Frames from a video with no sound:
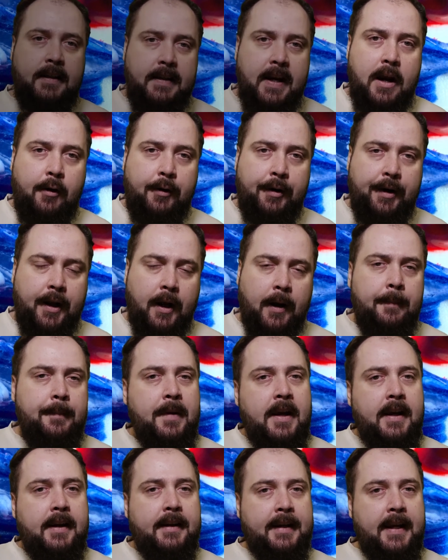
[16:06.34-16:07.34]
Derrida,
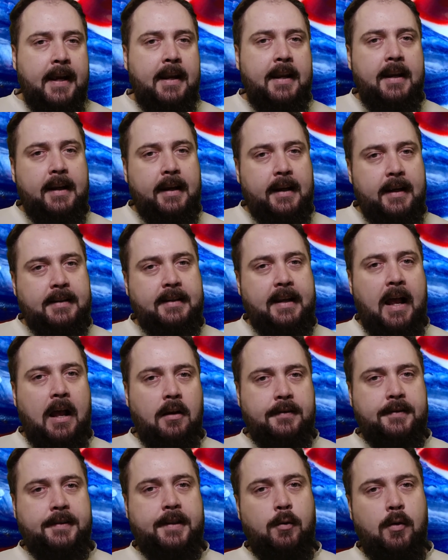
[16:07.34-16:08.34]
Kidding is
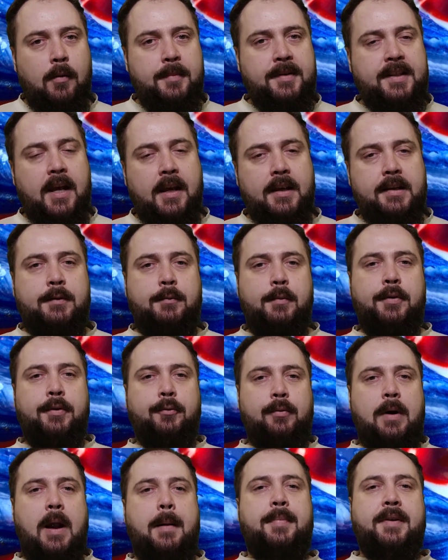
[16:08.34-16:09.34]
also obsessed with
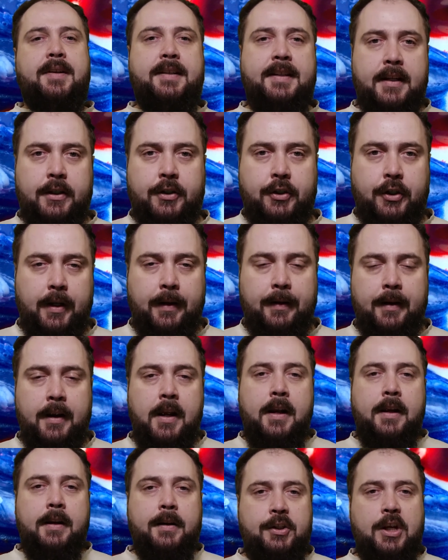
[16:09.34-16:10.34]
repetition.
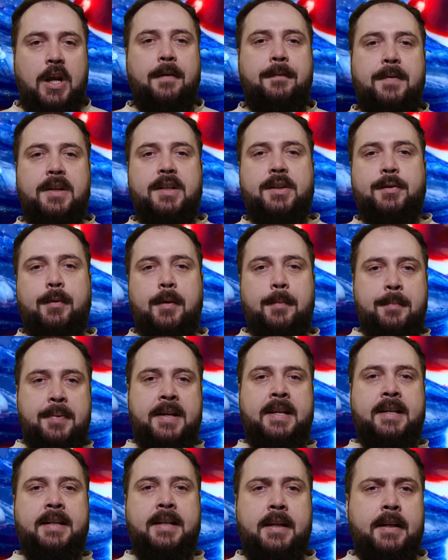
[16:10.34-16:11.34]
Jeff is
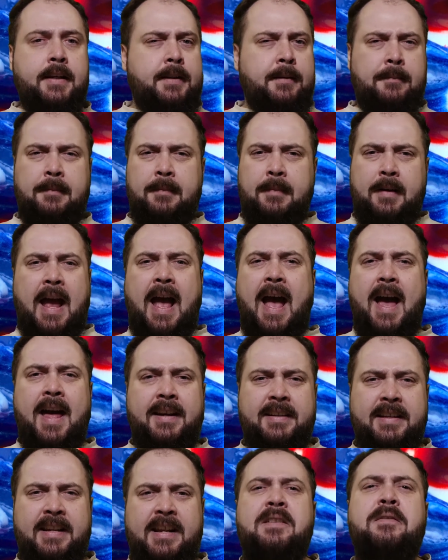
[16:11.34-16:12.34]
repeated
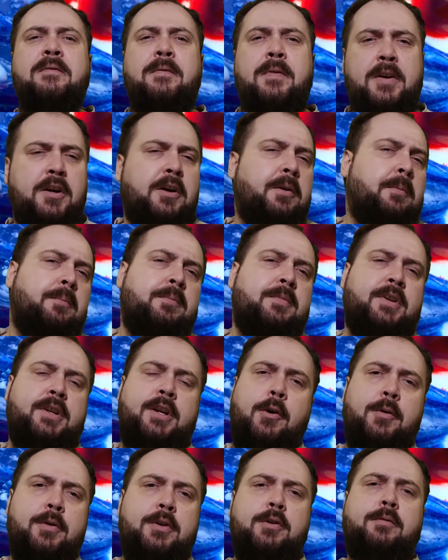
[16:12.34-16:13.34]
ad infinitum. You
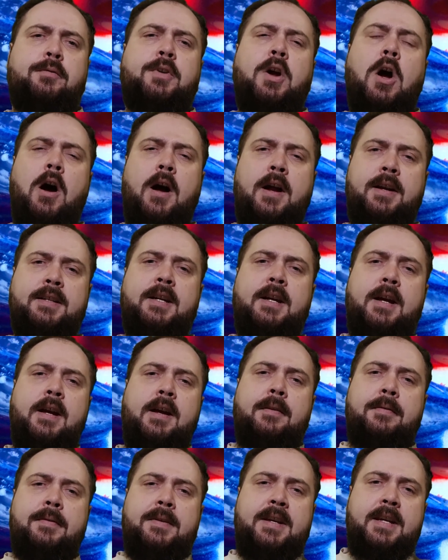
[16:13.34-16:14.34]
know, you've got
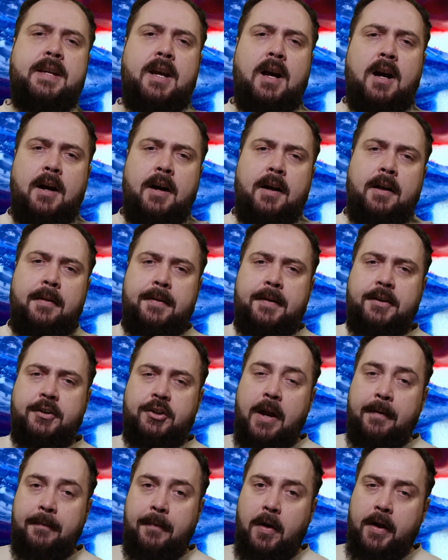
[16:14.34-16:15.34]
the uh, the
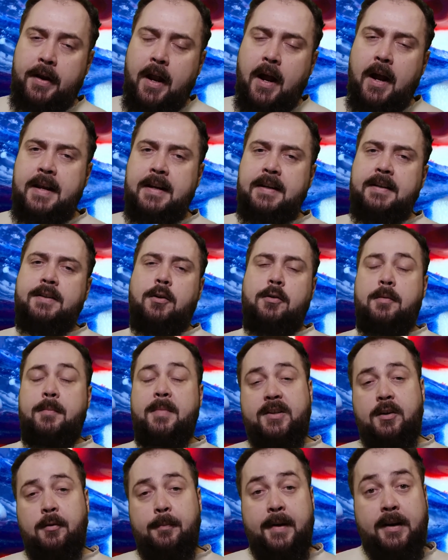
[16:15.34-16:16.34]
Jeff on Ice or the
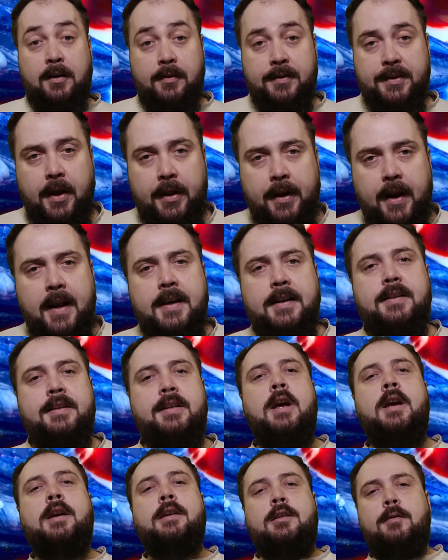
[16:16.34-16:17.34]
Mr. Pickles on Ice.
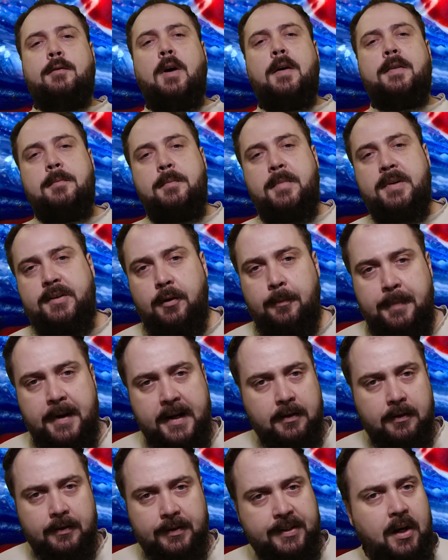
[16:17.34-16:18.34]
You've got the Mr.
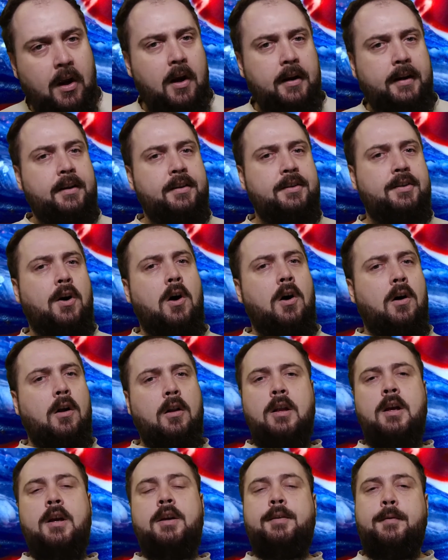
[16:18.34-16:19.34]
Pickles talking
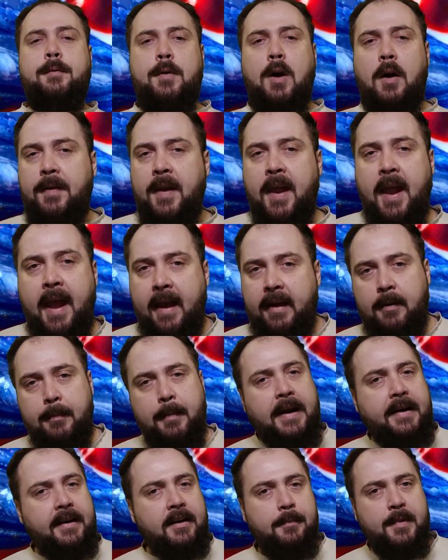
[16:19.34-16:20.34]
doll. You've got the
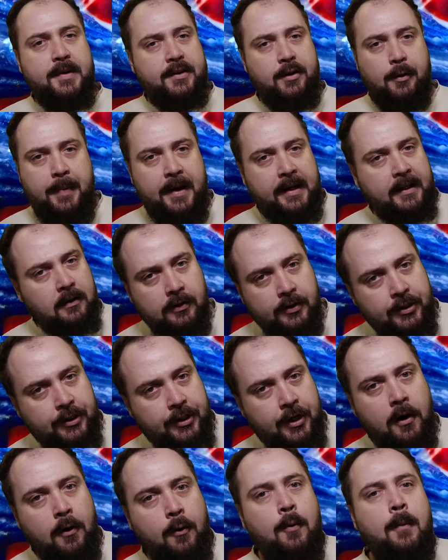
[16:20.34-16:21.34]
animated Mr. Pickles
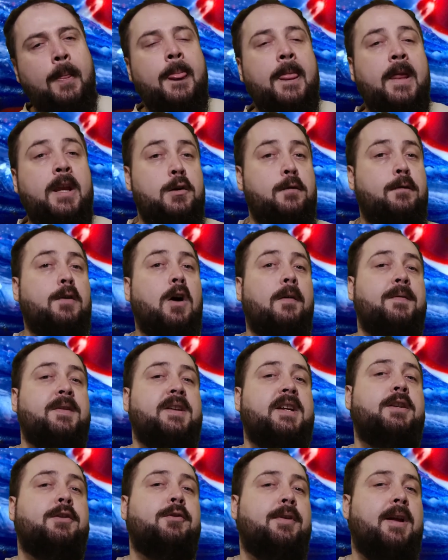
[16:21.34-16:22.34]
show. You've got
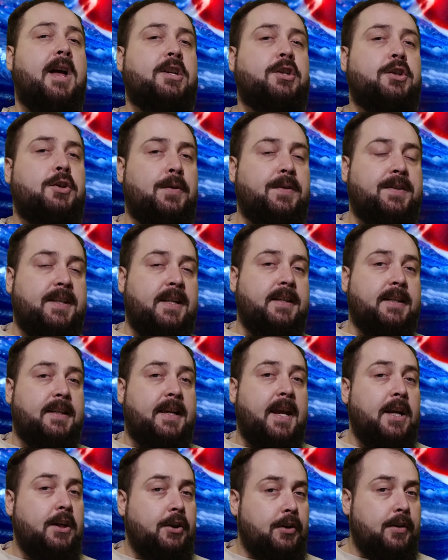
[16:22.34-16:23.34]
the international
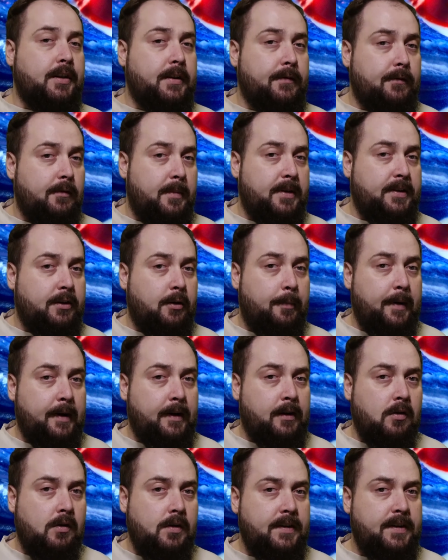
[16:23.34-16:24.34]
syndications for Mr.
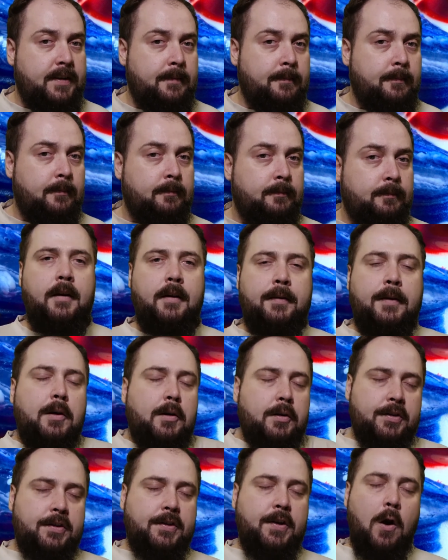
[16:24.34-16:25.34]
Pickles.
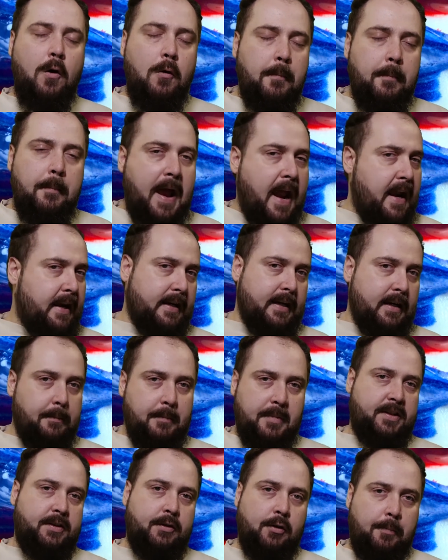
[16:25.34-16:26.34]
There's so many
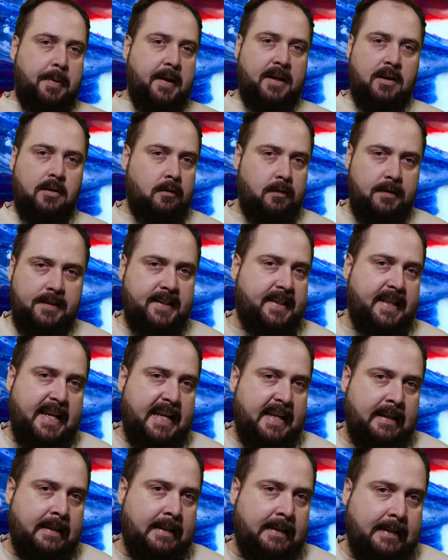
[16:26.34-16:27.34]
Mr.
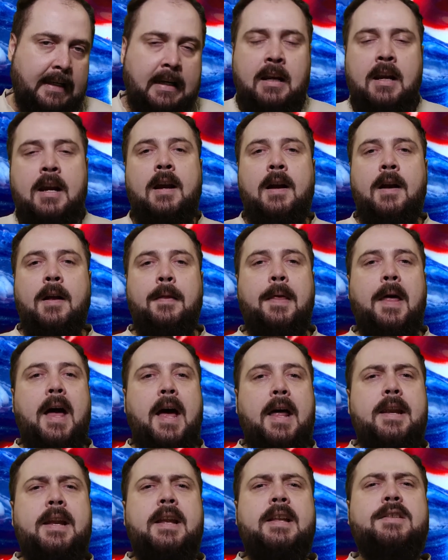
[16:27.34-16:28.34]
Pickleses
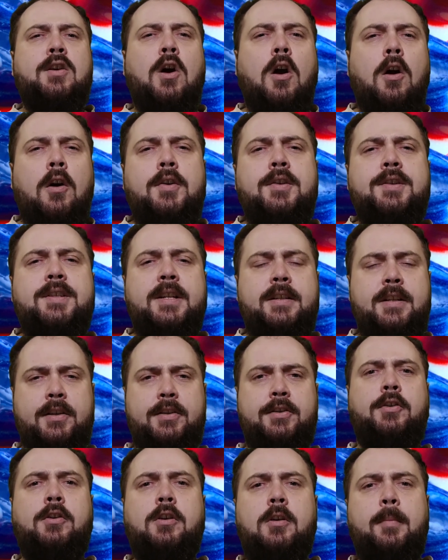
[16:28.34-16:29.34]
that it's hard to
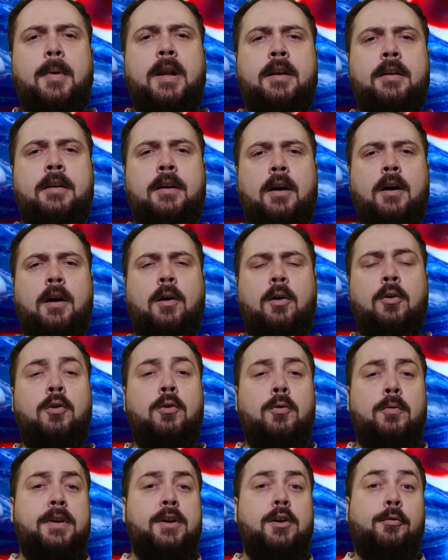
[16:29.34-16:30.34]
determine uh,
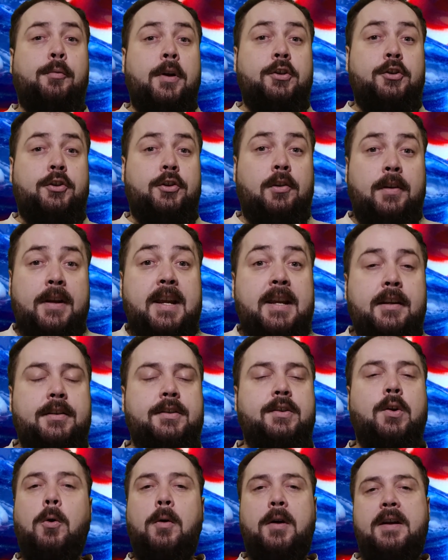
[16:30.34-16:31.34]
who the original
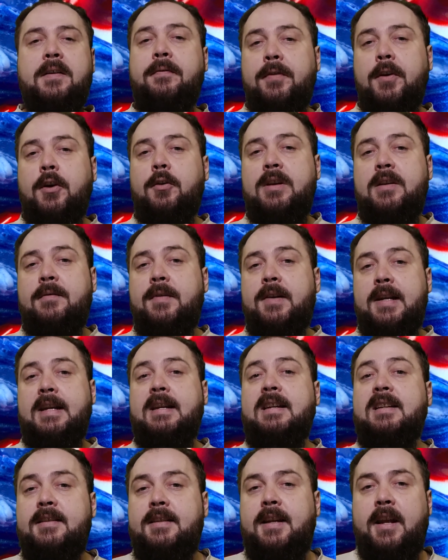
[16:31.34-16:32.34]
is or if there even
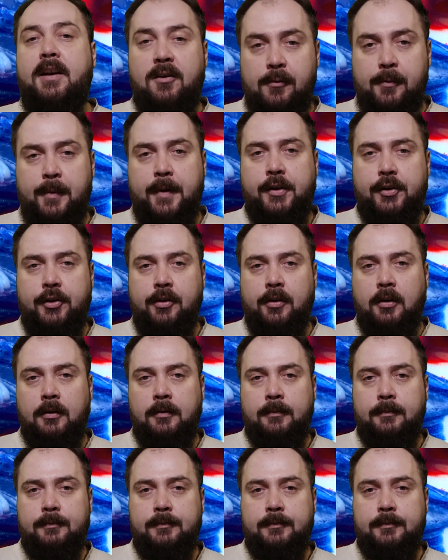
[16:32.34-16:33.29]
is an original.